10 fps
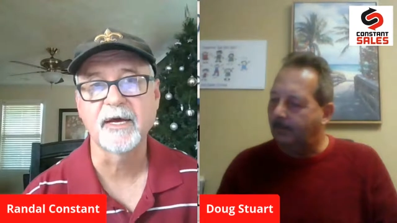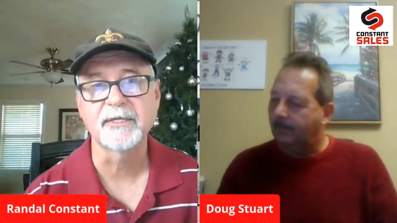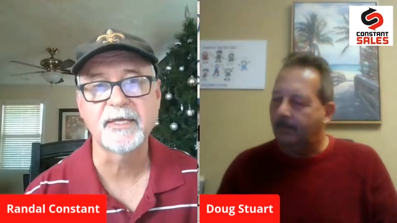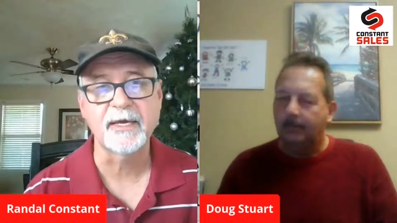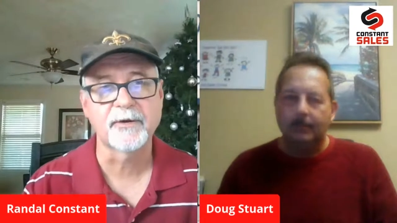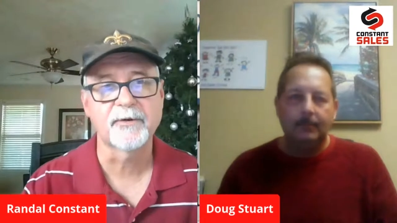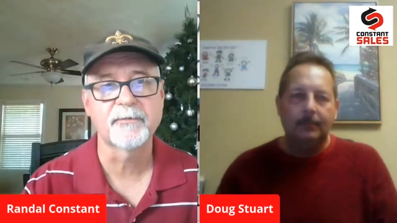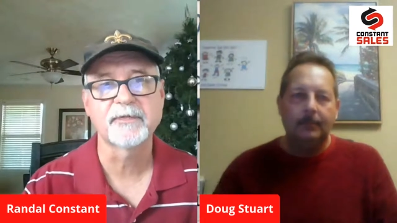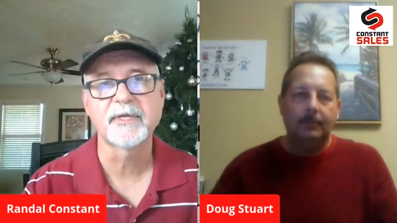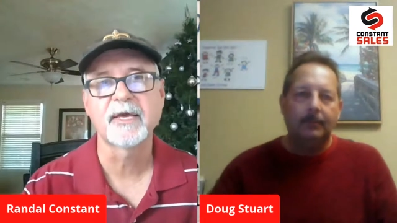Speaker 1: uh,
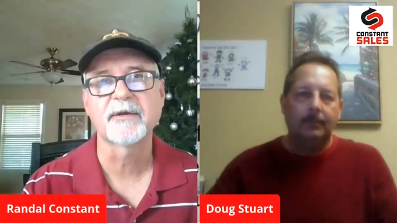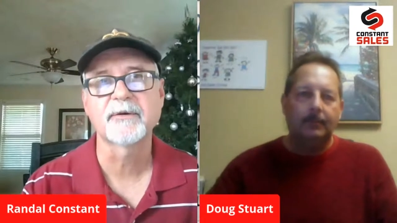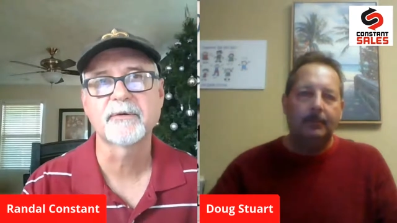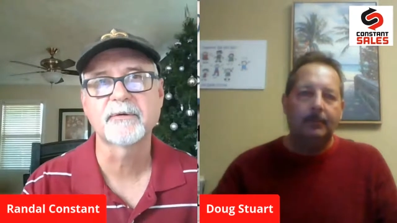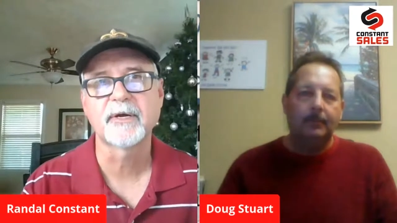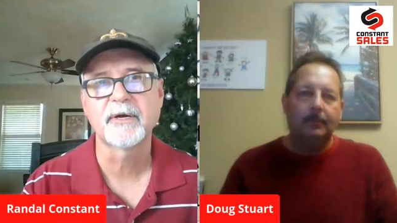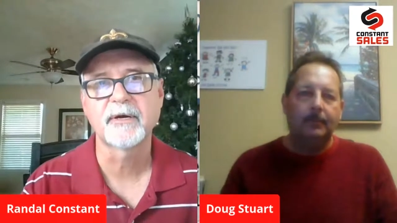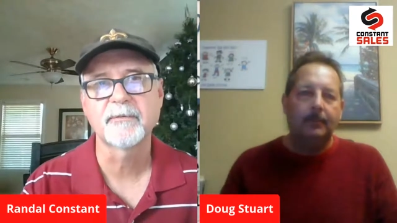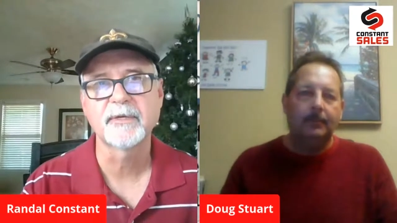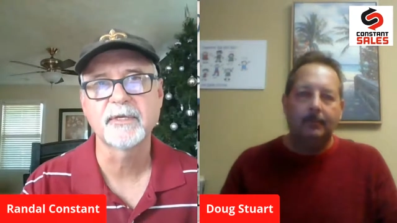Taylor Taylor
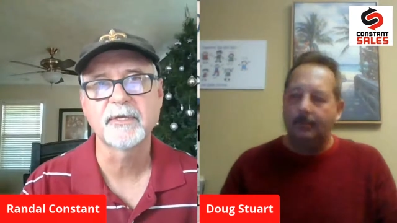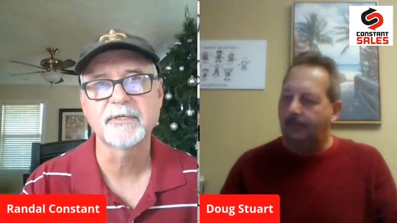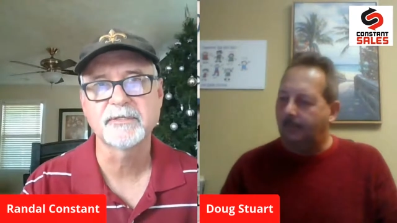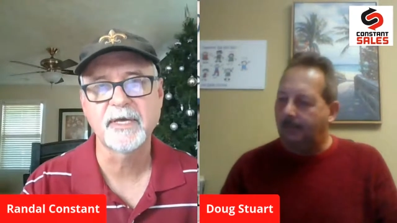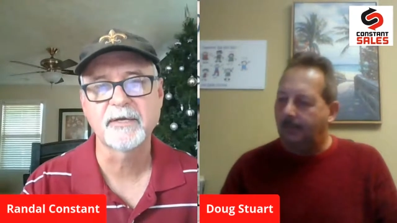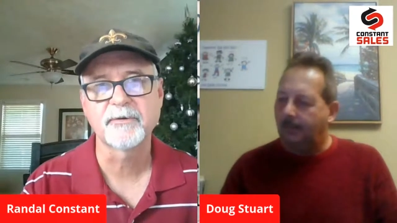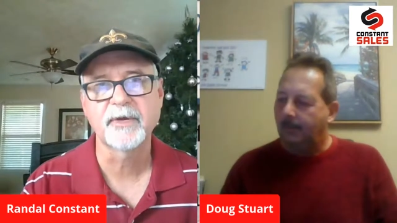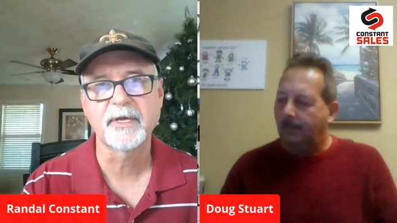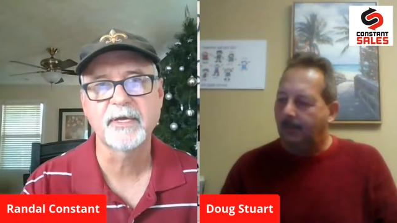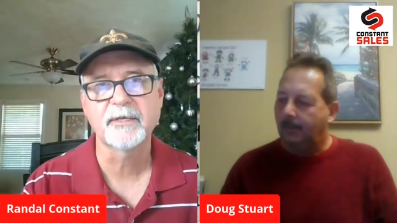uh, is Taylor
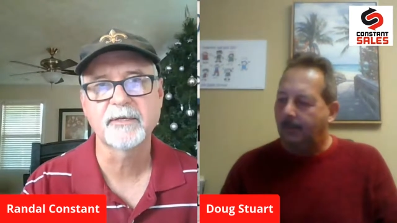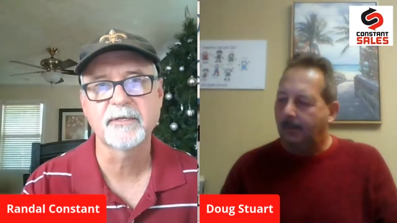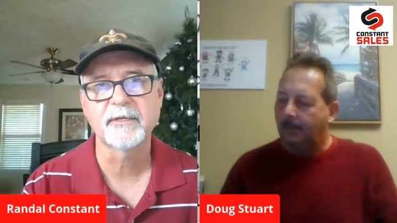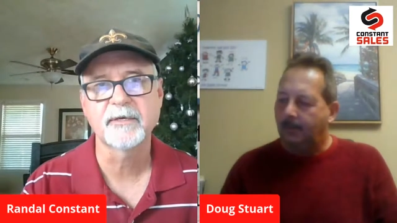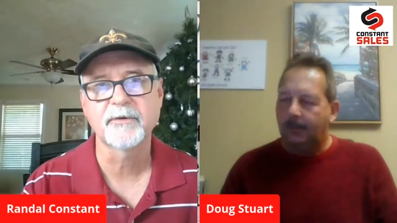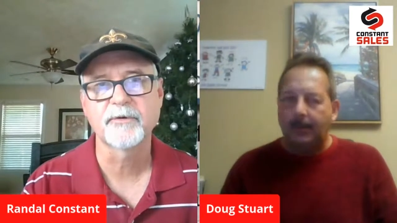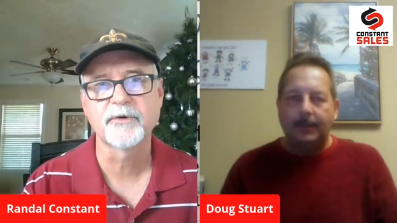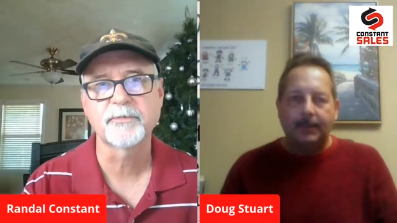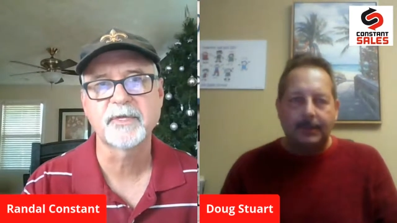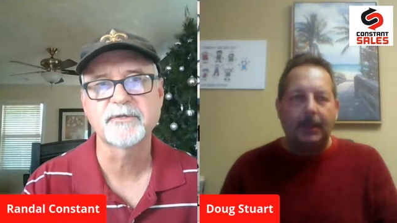Red the group.
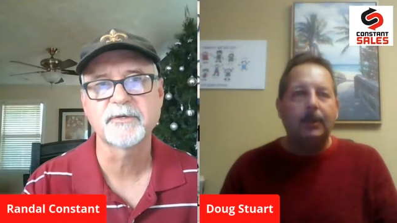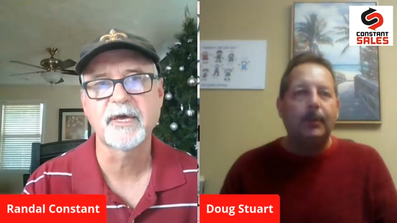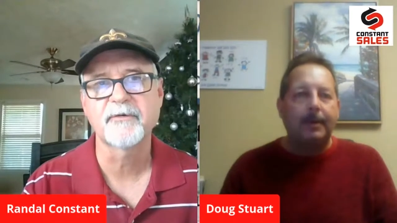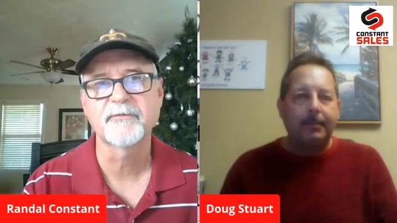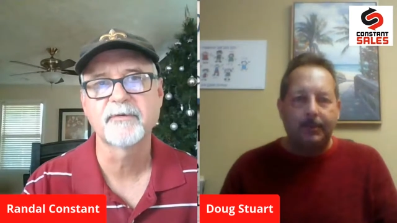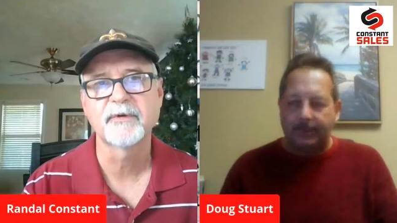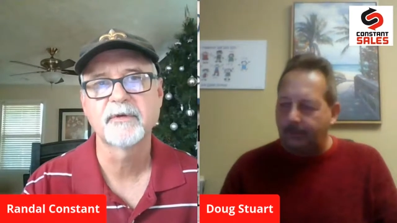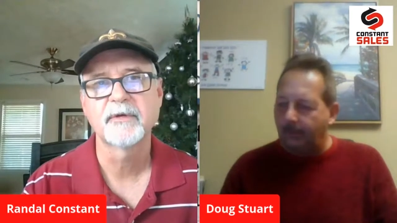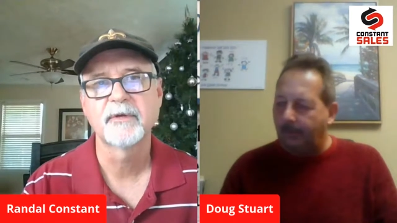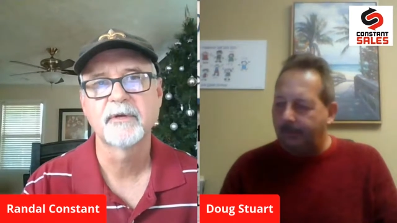
Speaker 2: Yeah, the Taylor Red Music
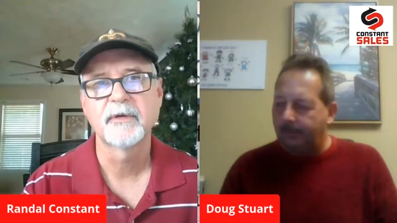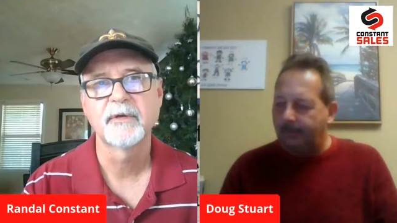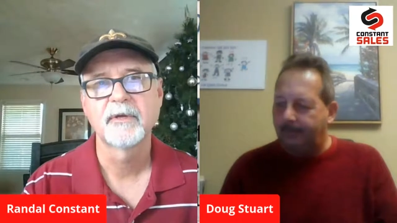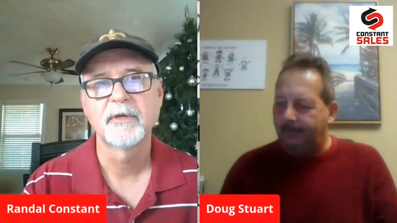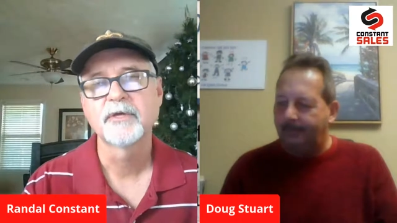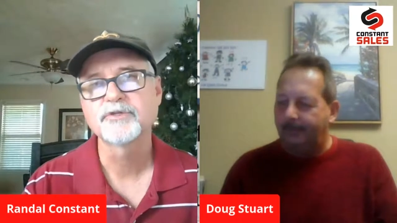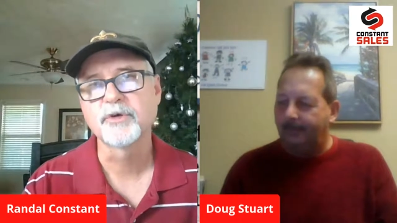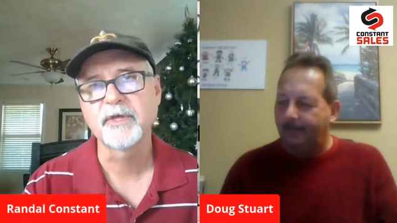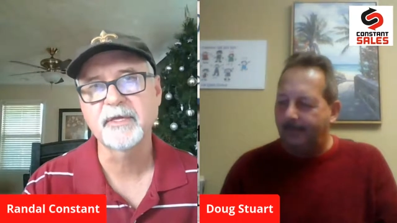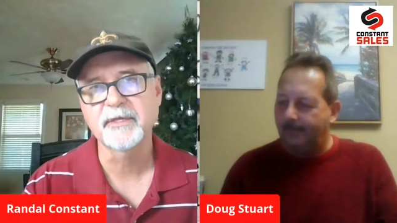Group.
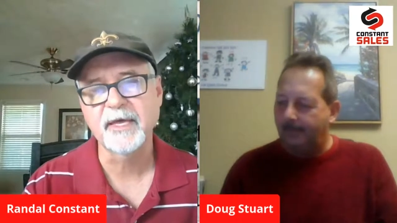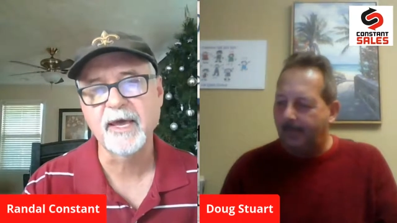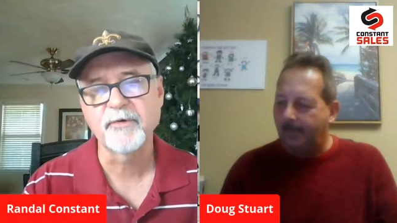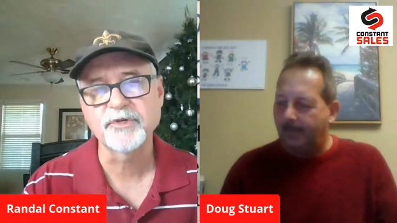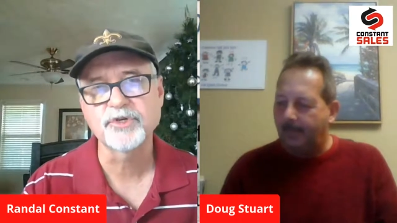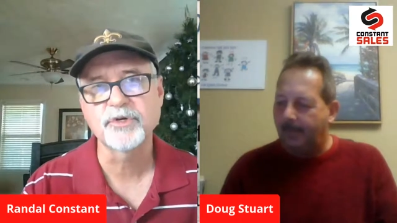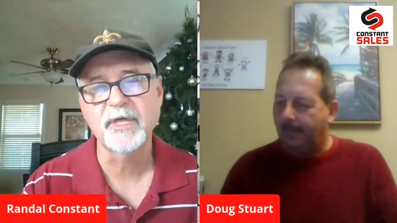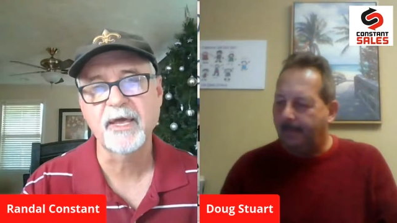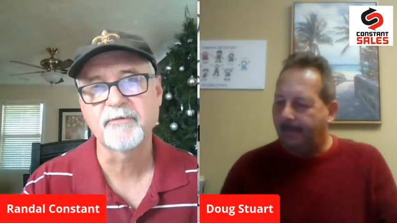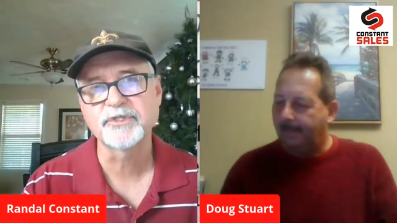
Speaker 1: So they they have a
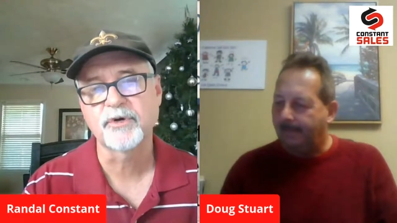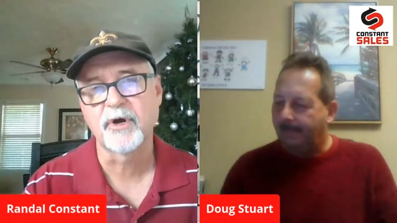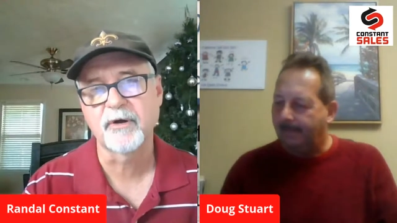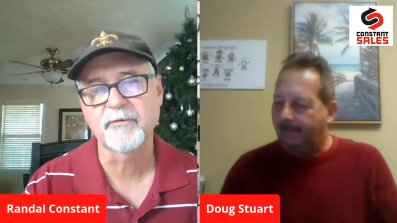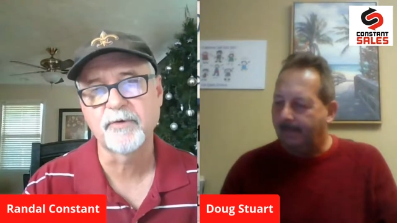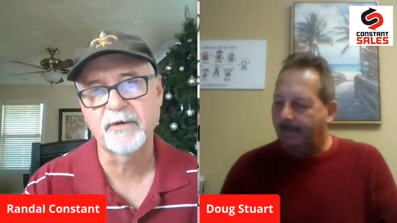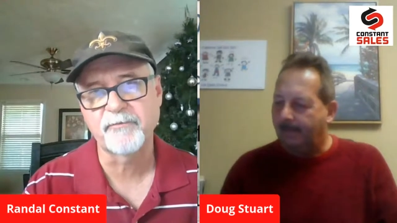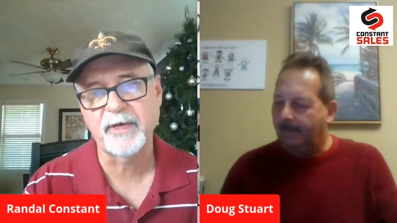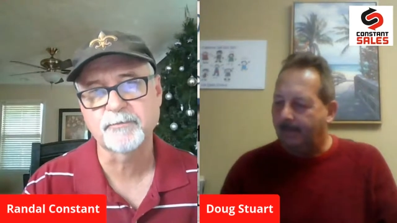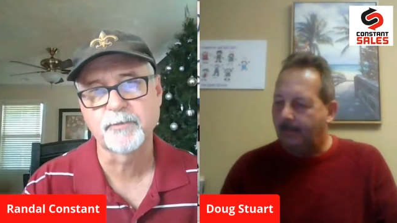they have a strong what
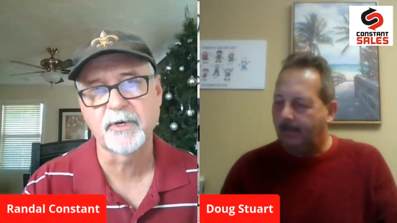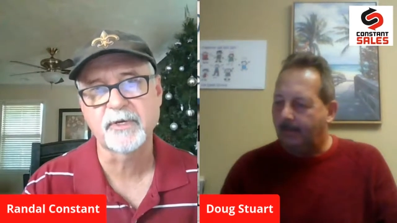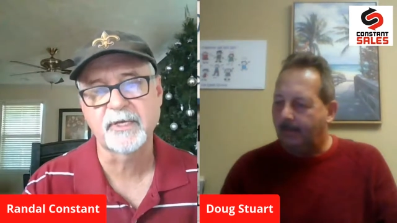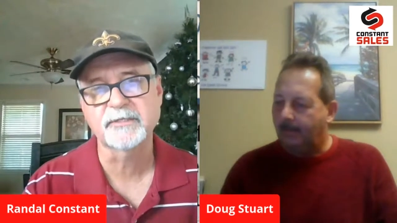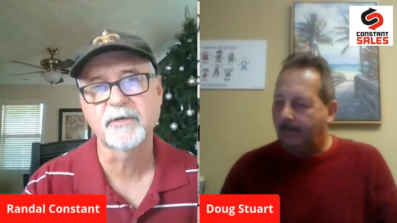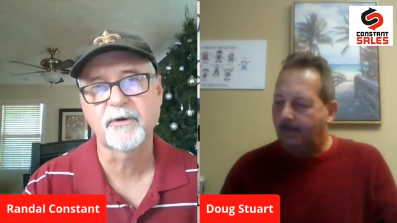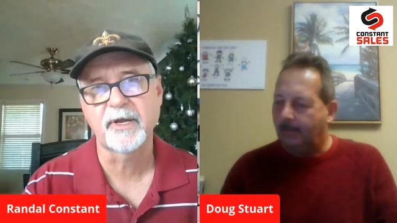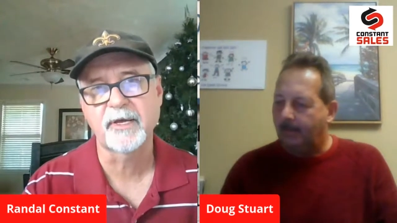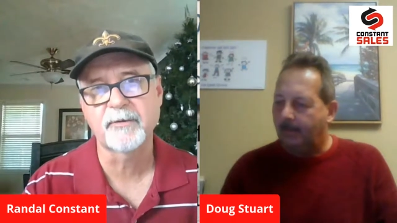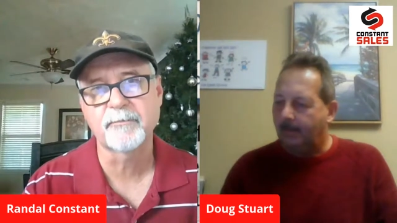Facebook,
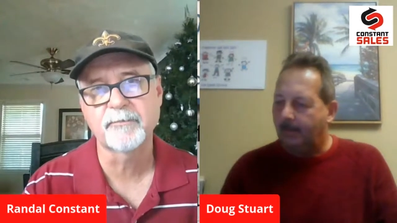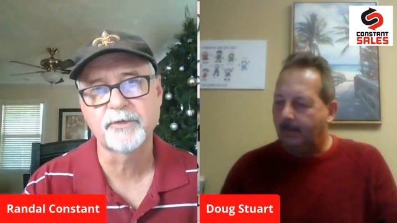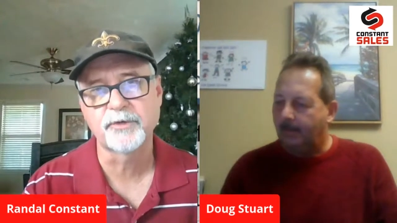Instagram,